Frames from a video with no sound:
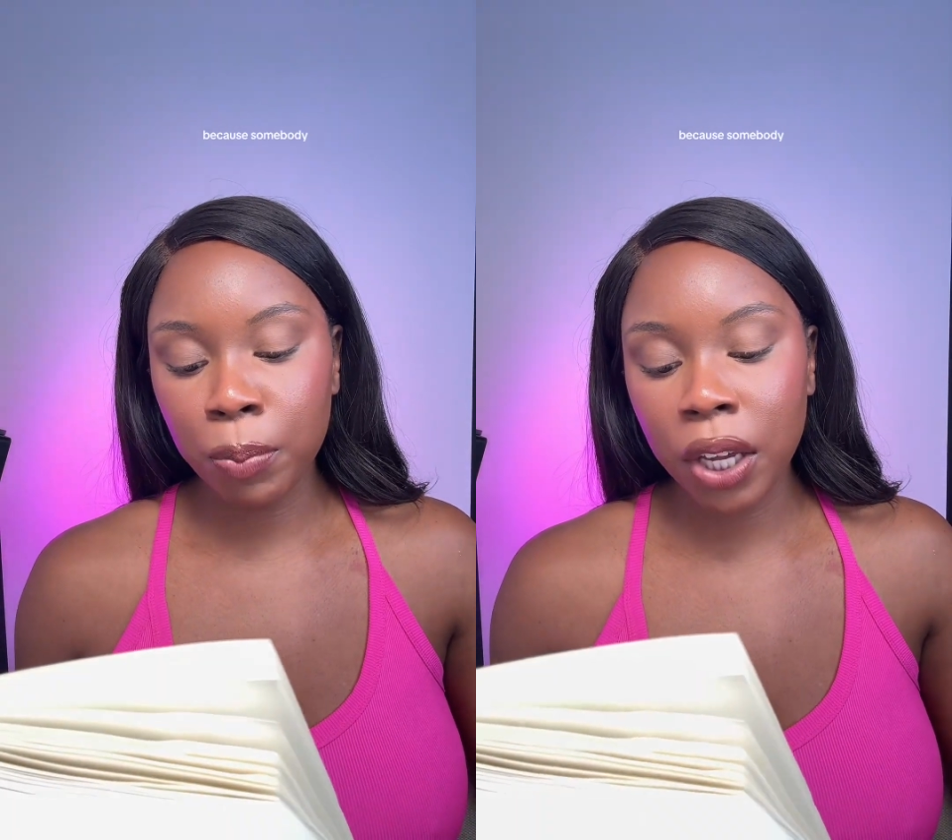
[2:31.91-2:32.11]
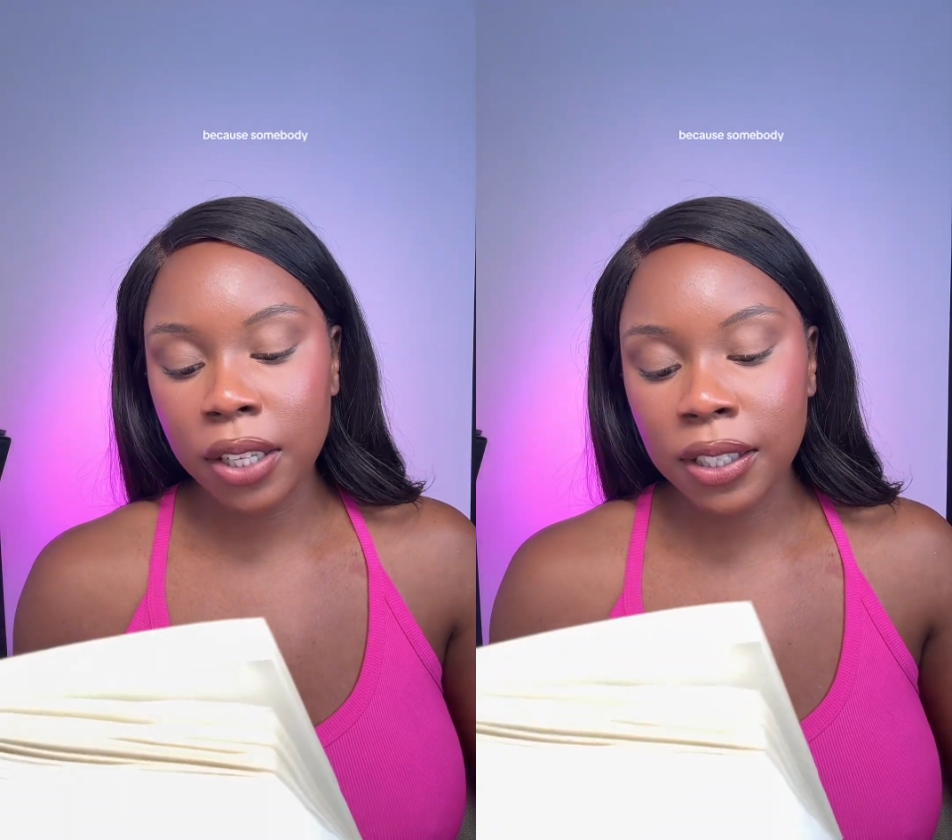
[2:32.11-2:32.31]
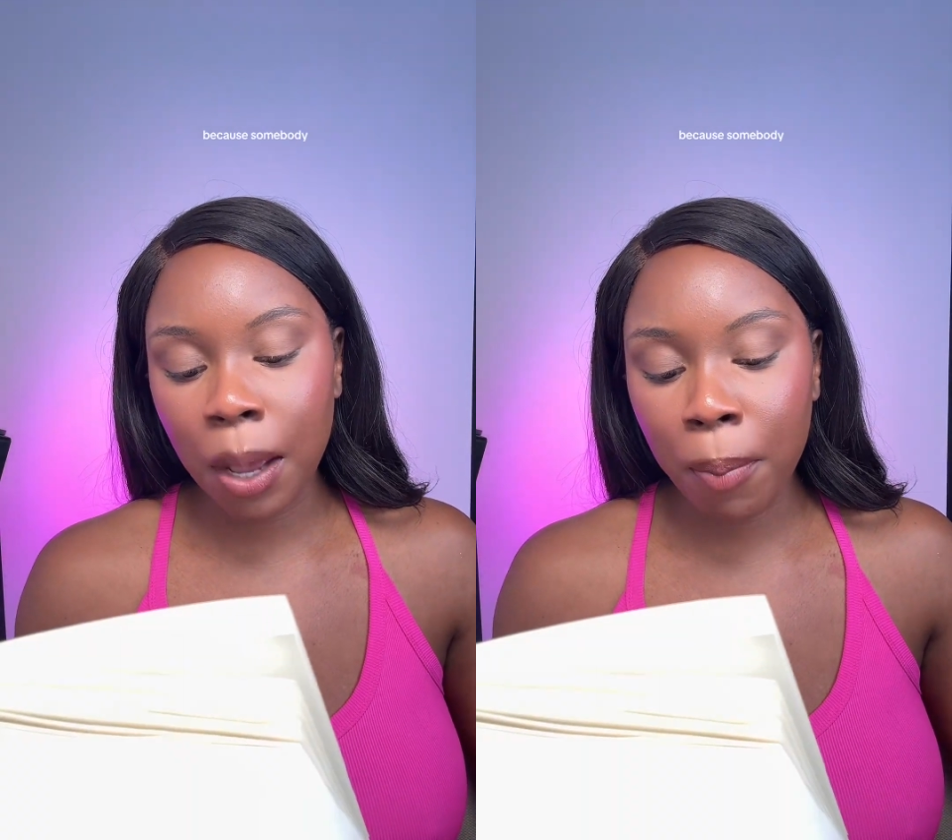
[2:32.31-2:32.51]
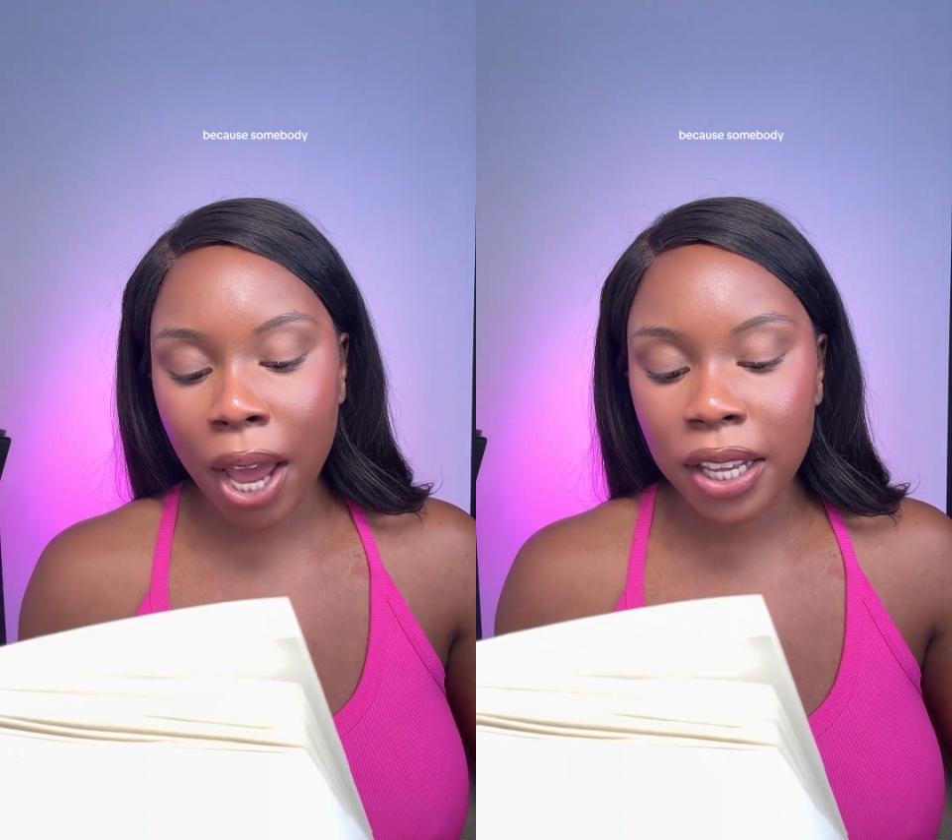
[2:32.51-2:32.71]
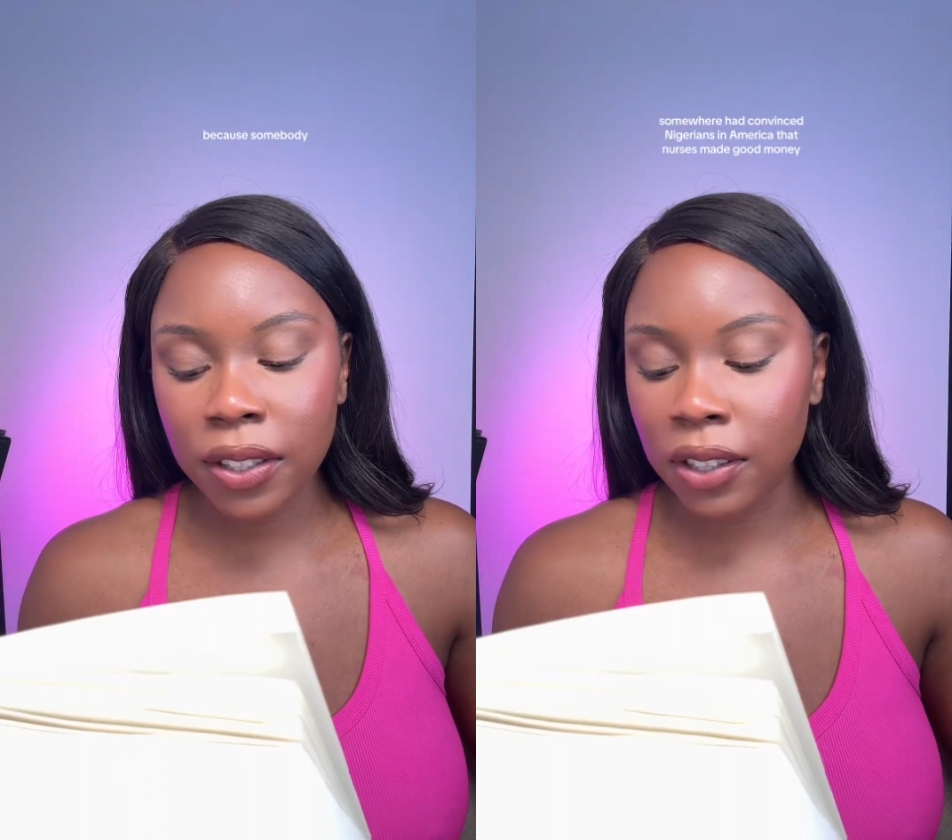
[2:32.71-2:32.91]
because
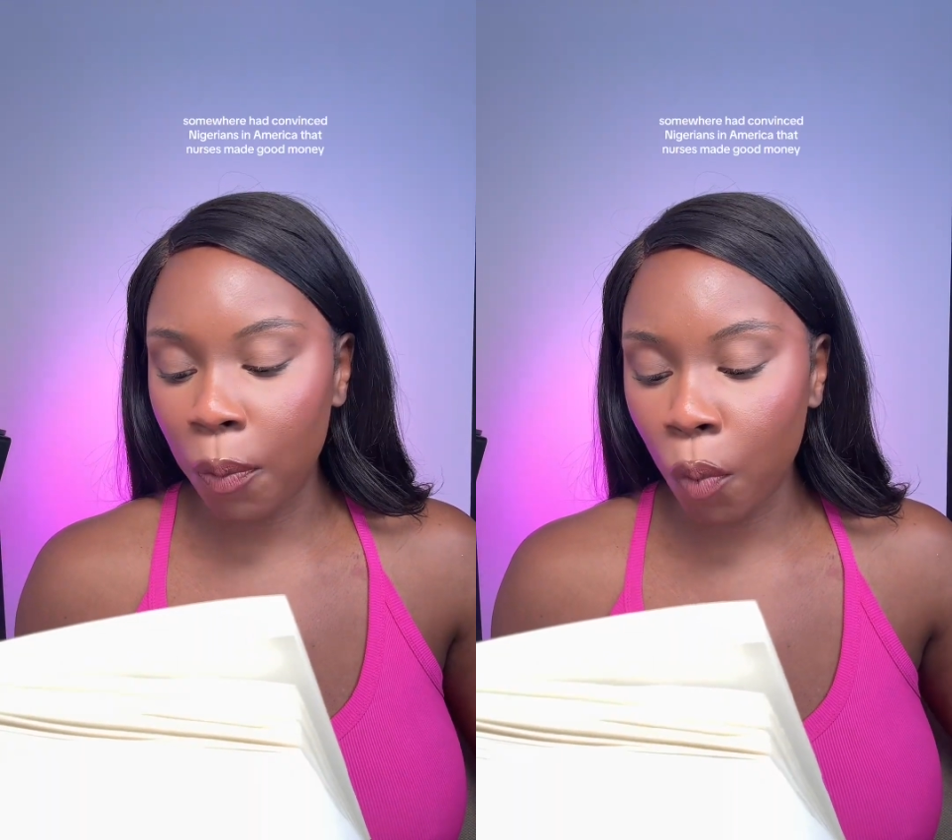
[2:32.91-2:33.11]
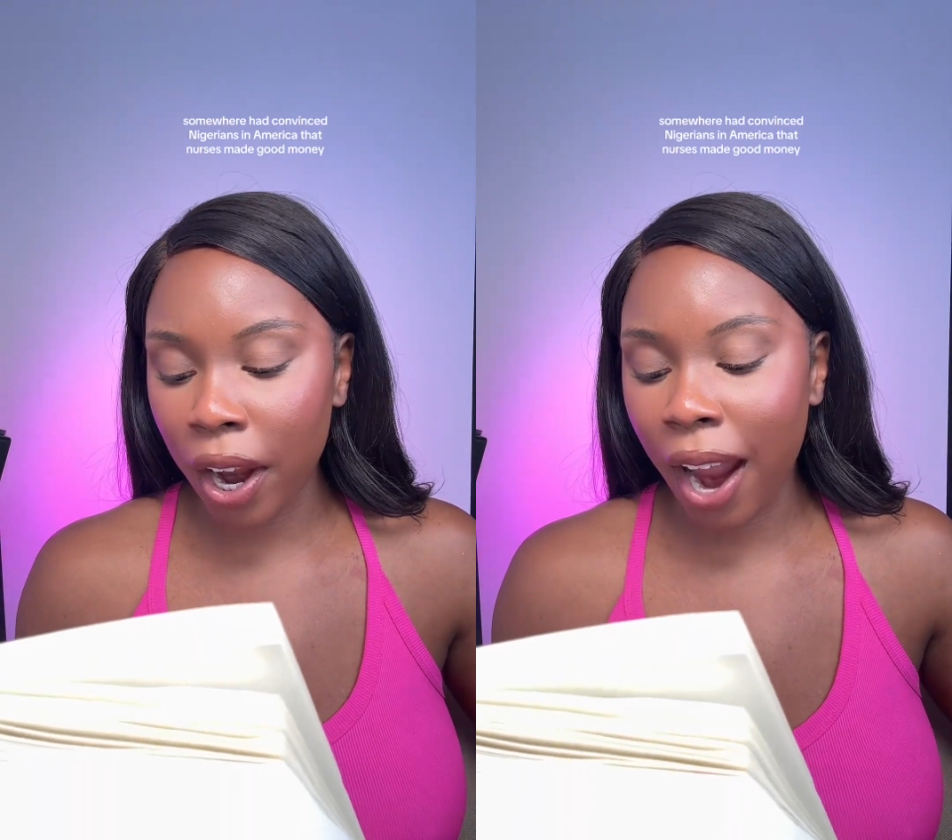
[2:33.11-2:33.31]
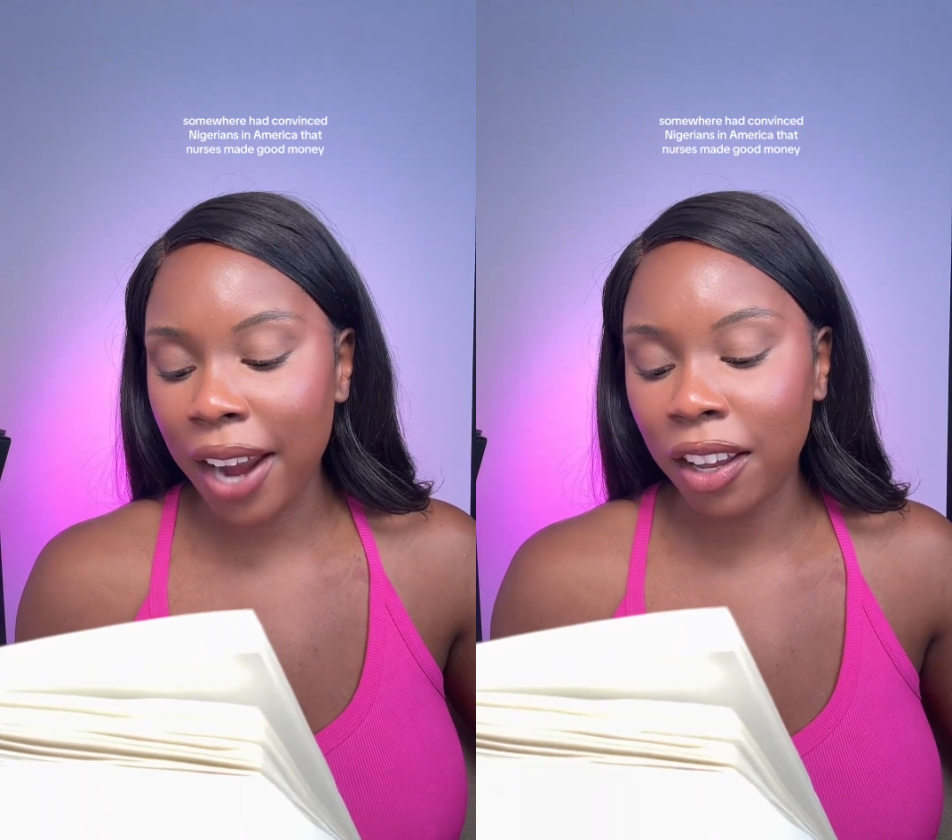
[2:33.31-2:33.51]
somebody somewhere had